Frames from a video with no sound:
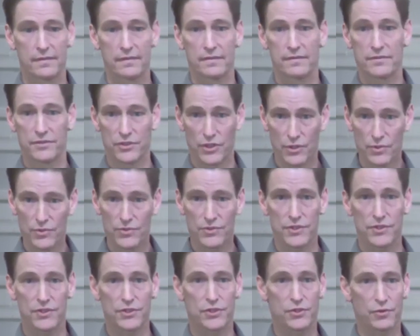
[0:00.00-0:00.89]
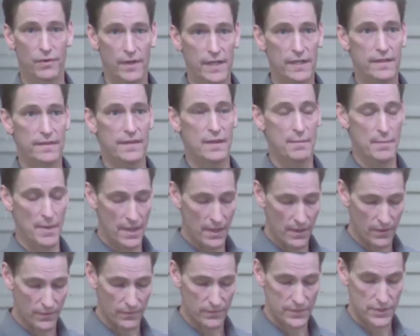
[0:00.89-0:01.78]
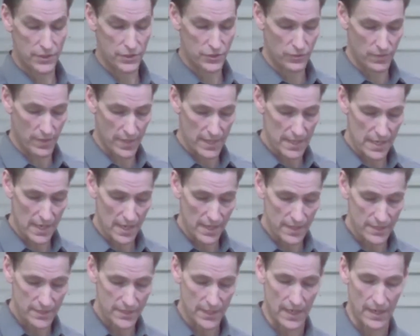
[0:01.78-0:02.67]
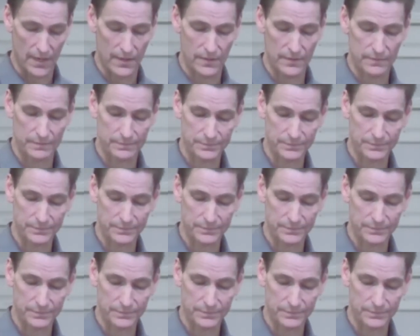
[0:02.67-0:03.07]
It's used to straighten them out, to straighten us out.